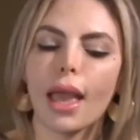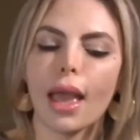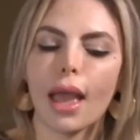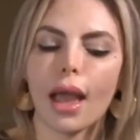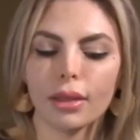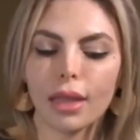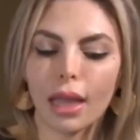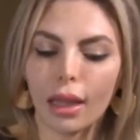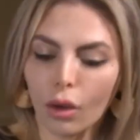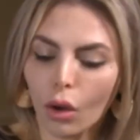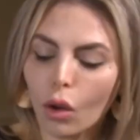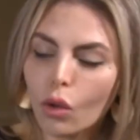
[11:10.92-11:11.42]

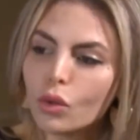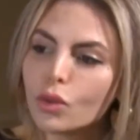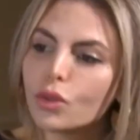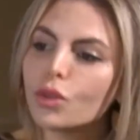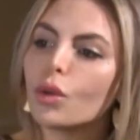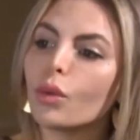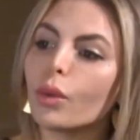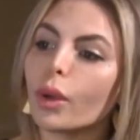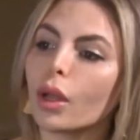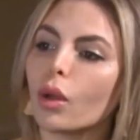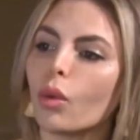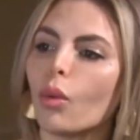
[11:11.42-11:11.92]
That
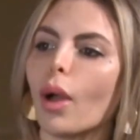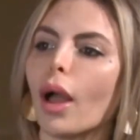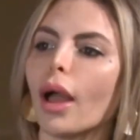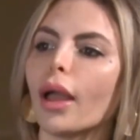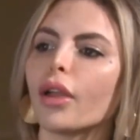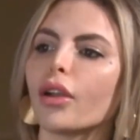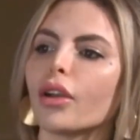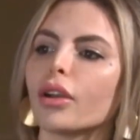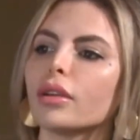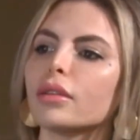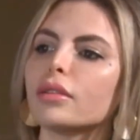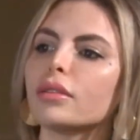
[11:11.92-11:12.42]
also
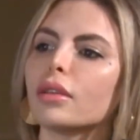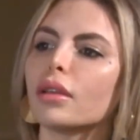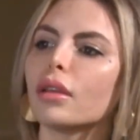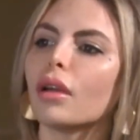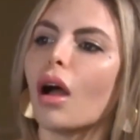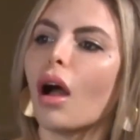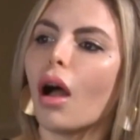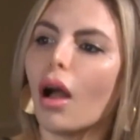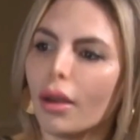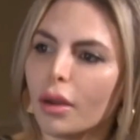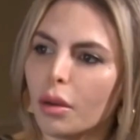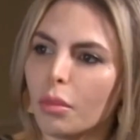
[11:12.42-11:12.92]
required
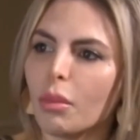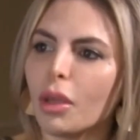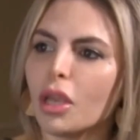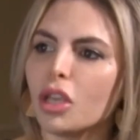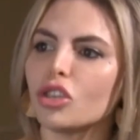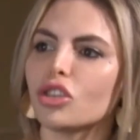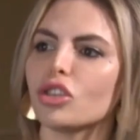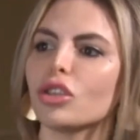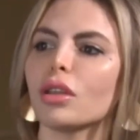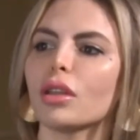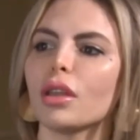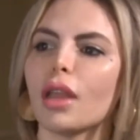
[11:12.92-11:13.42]

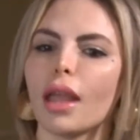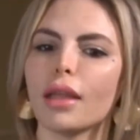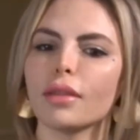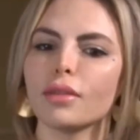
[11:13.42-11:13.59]
automation